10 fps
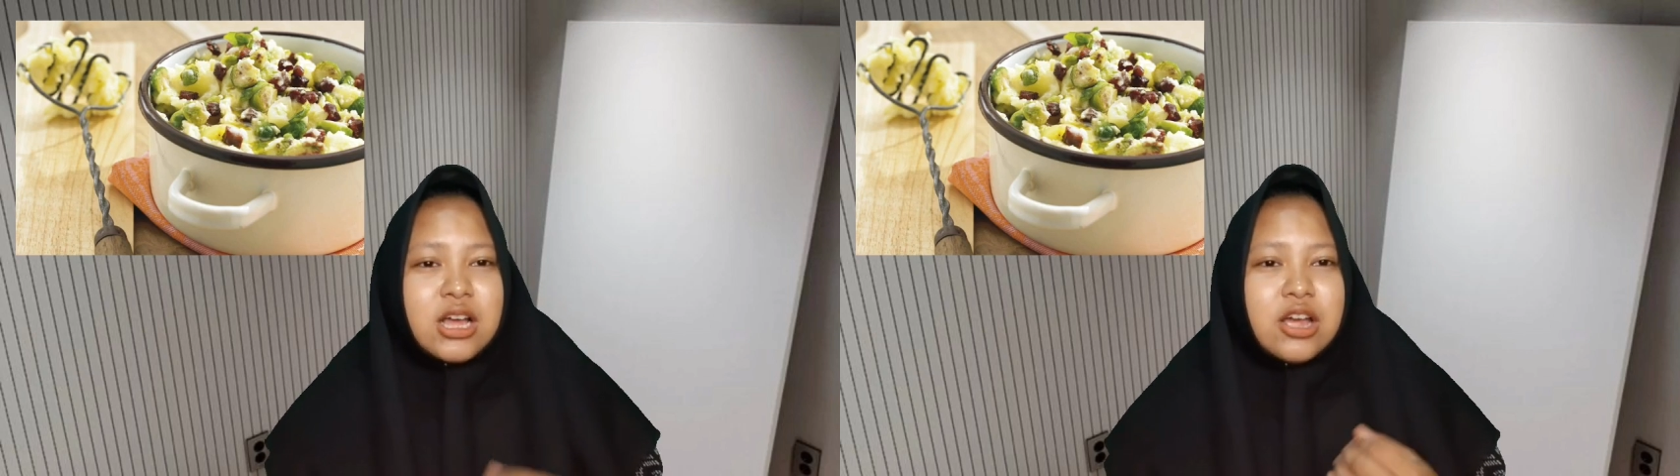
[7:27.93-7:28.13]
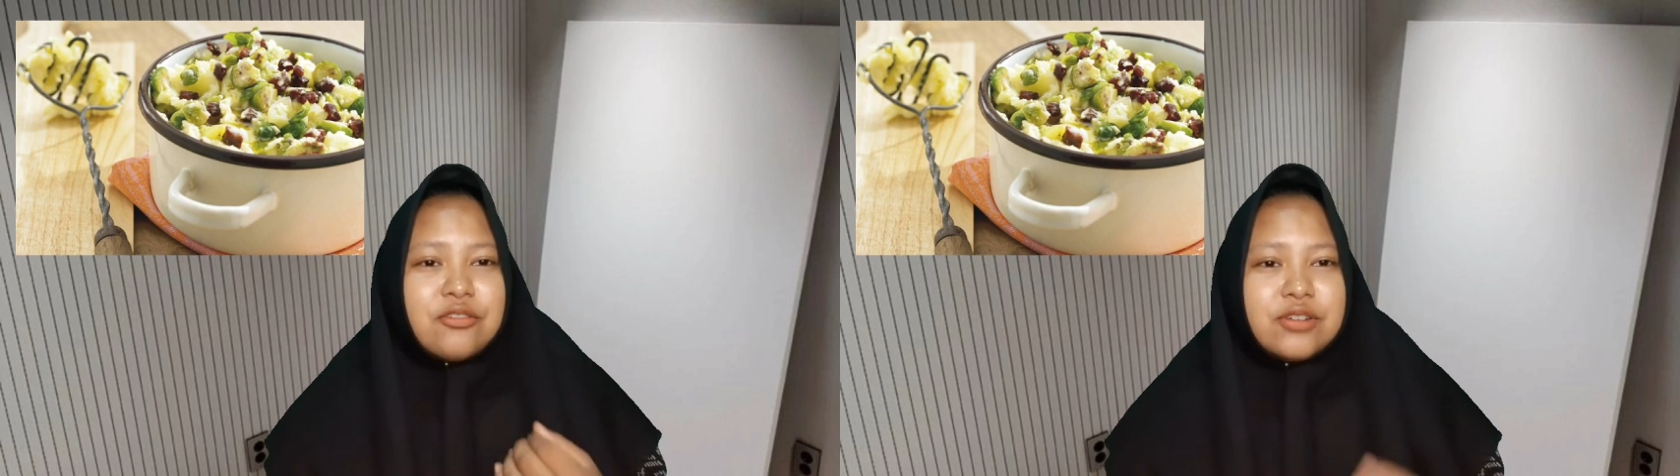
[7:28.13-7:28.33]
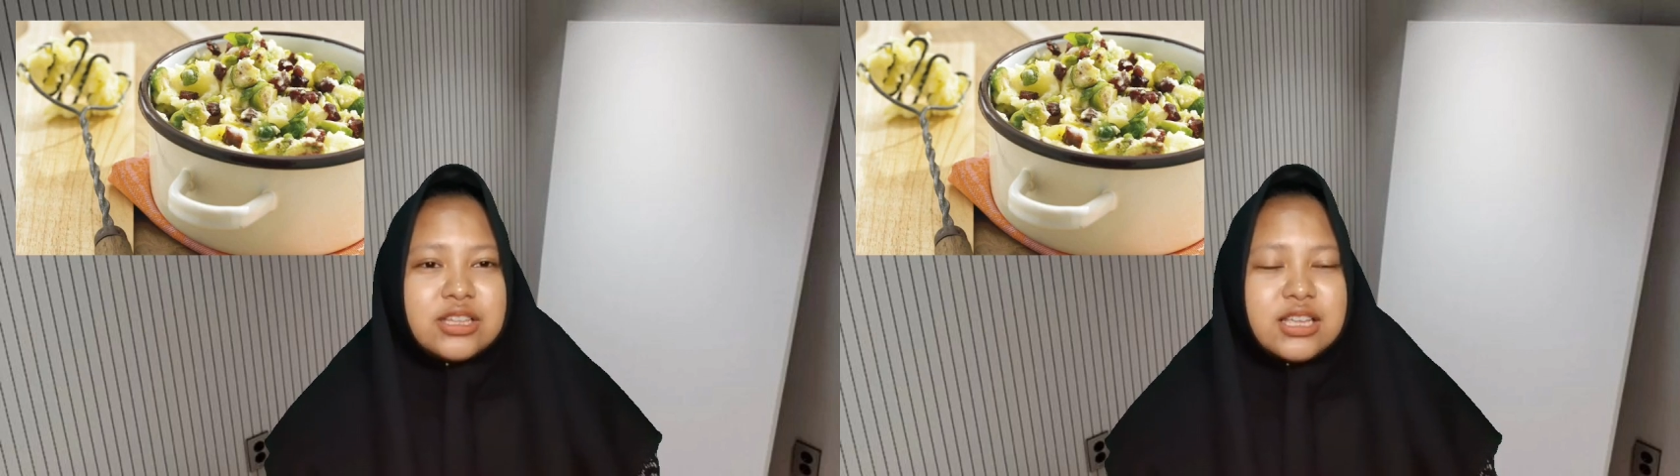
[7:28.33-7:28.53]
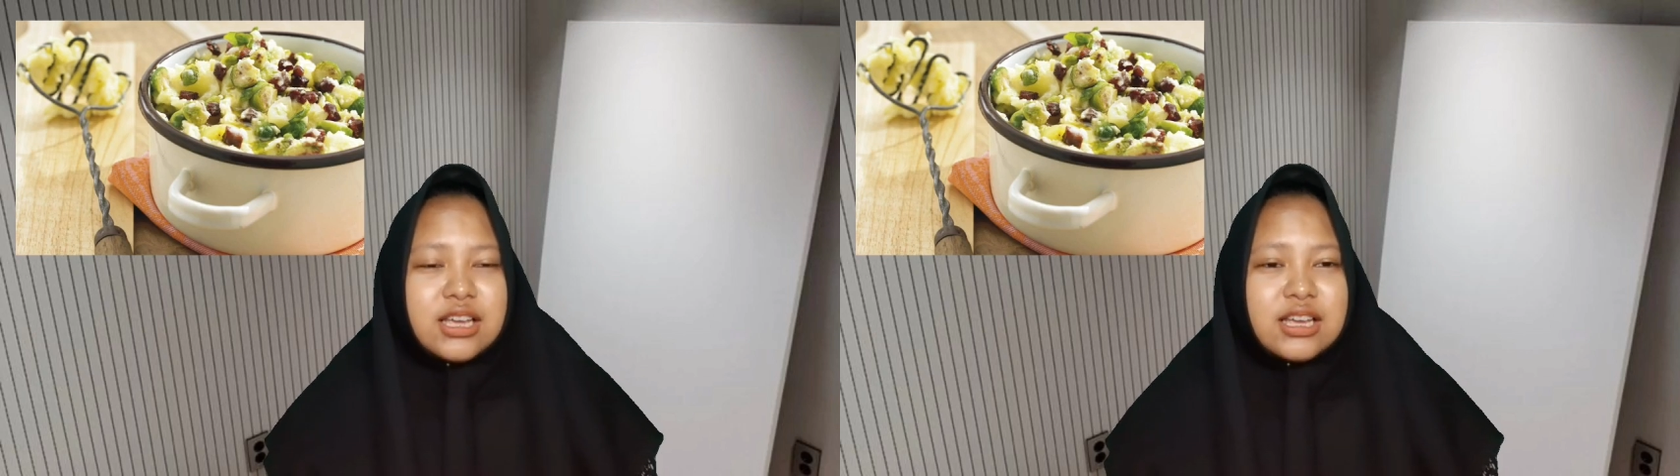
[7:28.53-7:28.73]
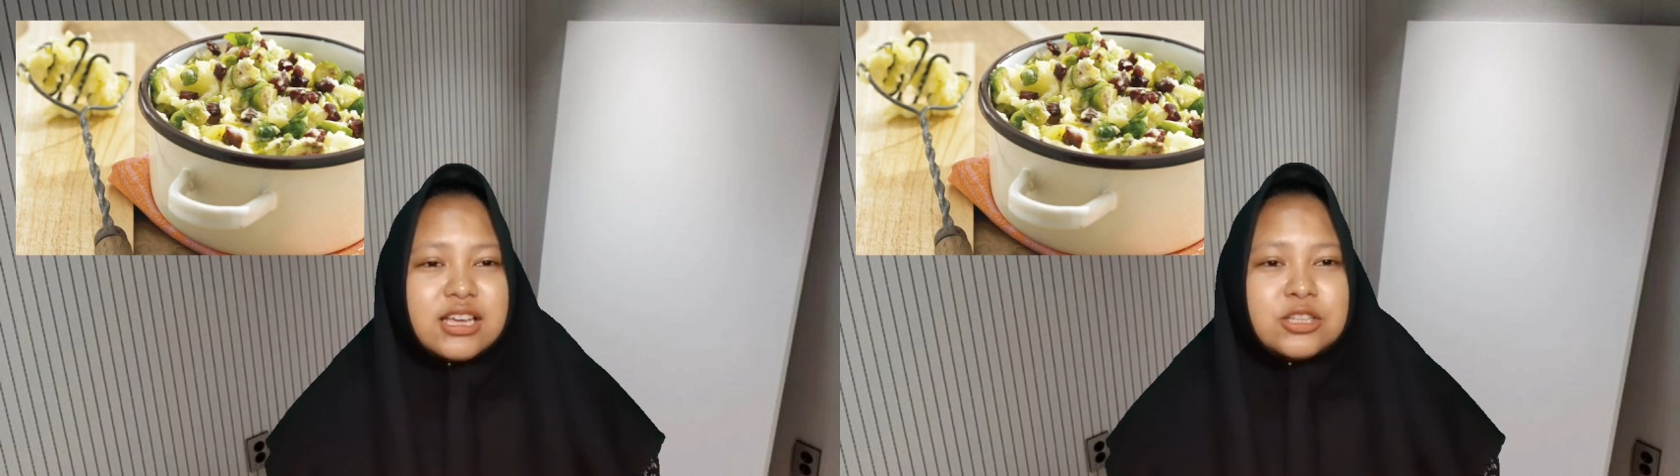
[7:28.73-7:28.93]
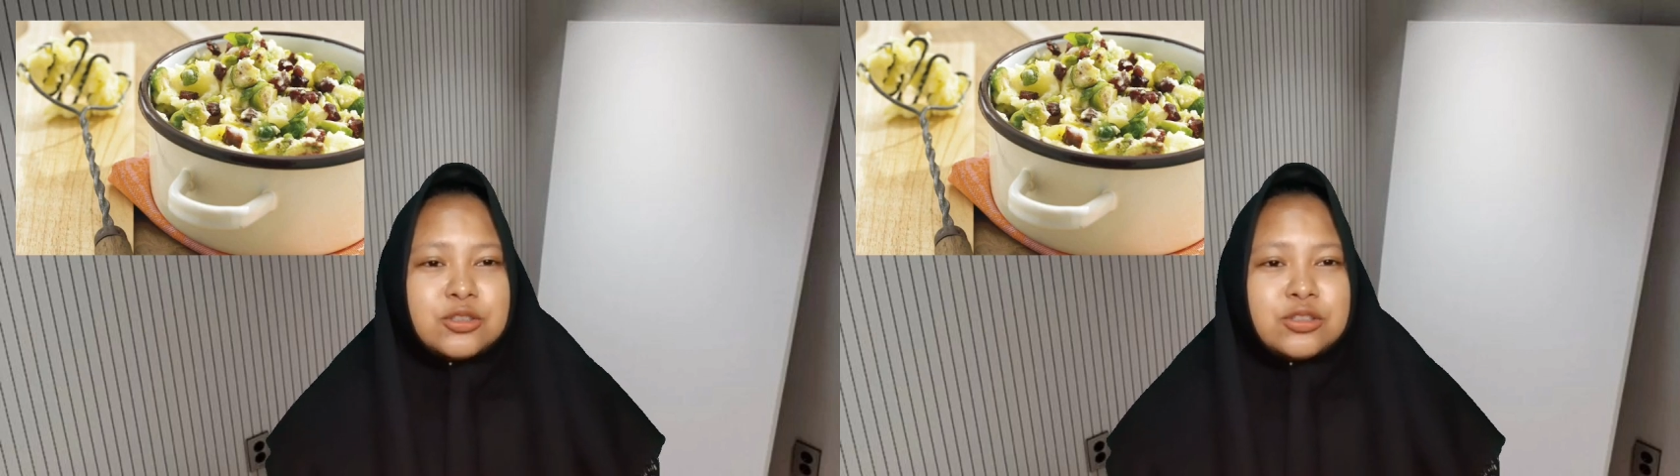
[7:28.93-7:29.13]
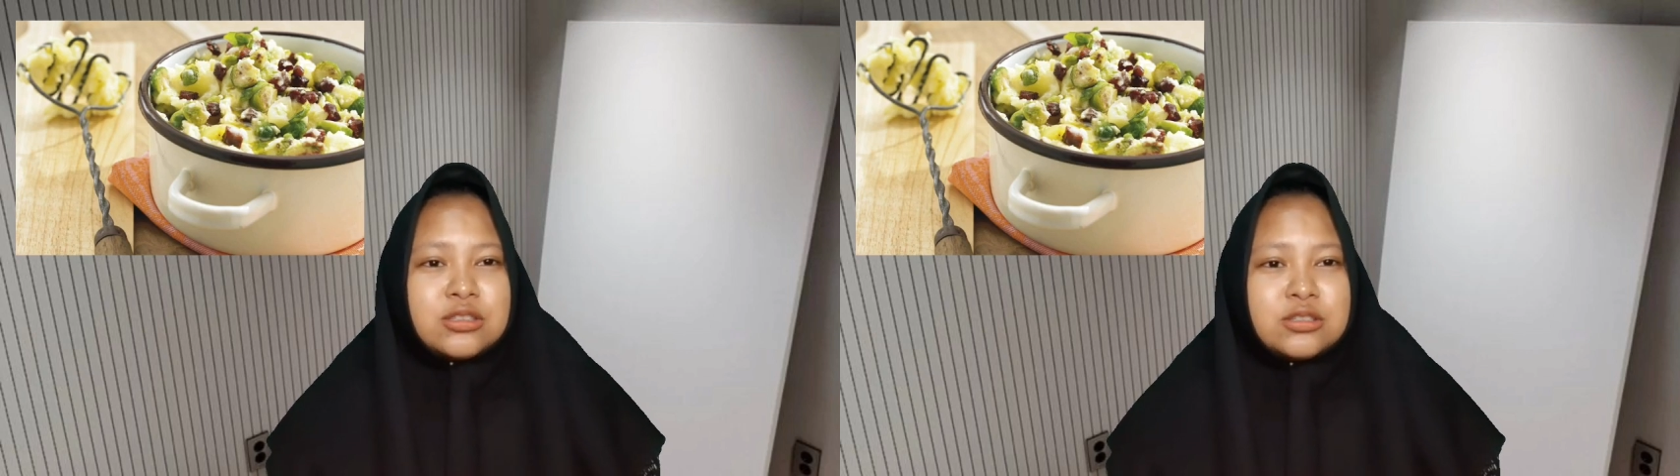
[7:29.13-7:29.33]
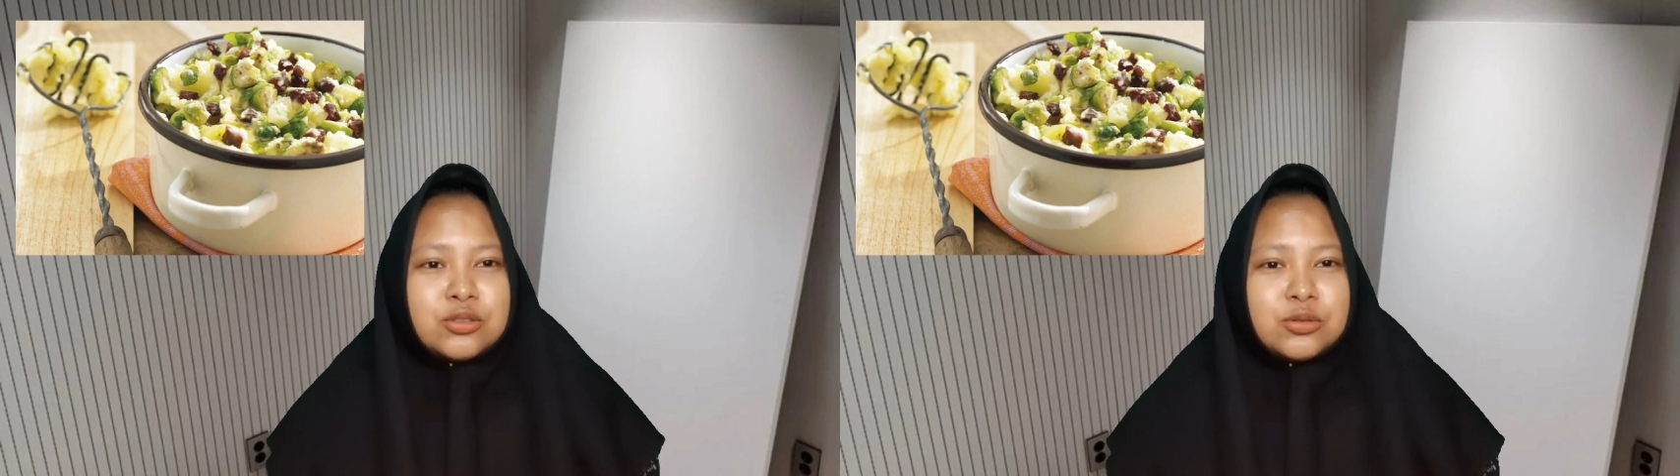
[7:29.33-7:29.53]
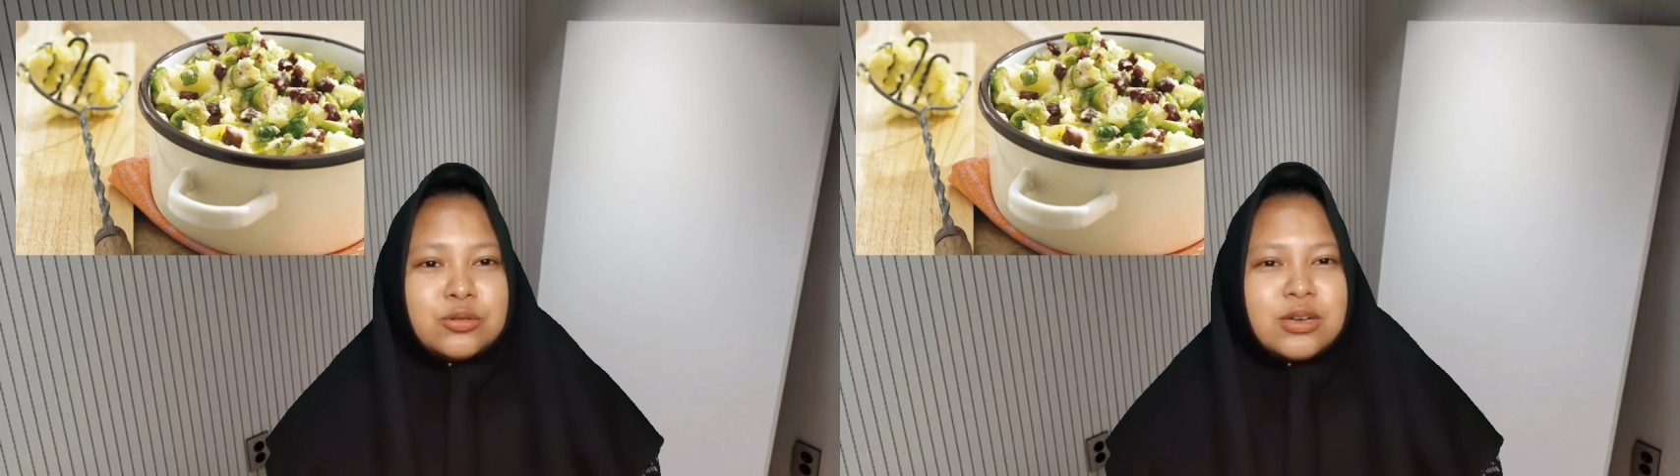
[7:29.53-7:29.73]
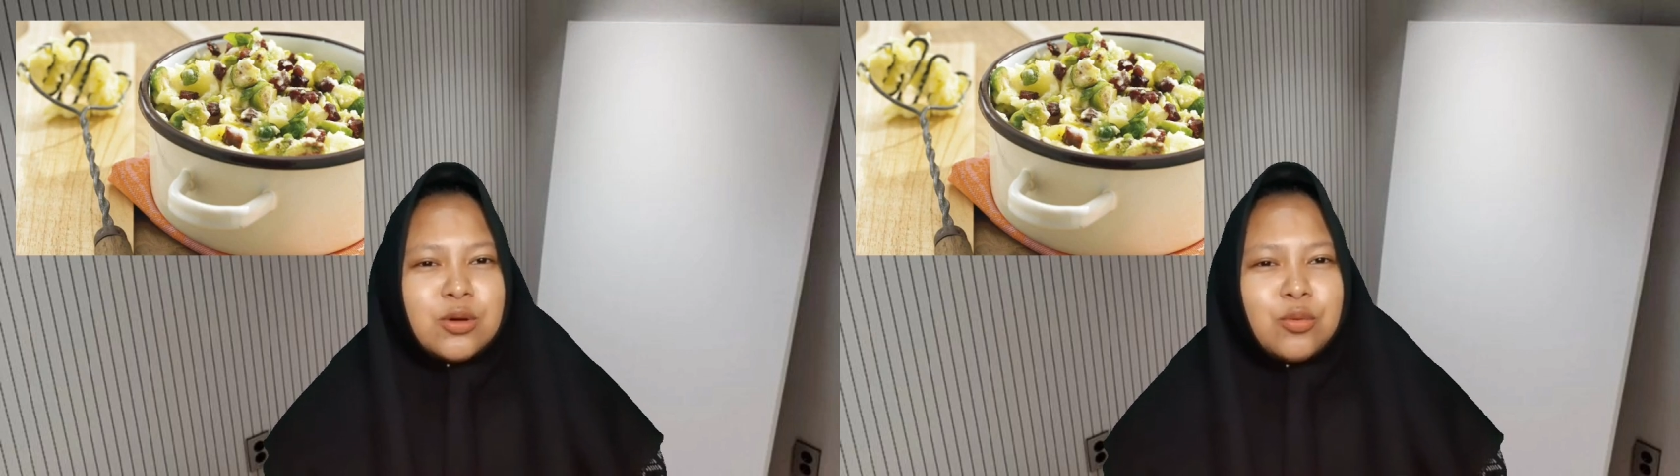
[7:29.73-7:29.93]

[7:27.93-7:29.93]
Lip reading: everything into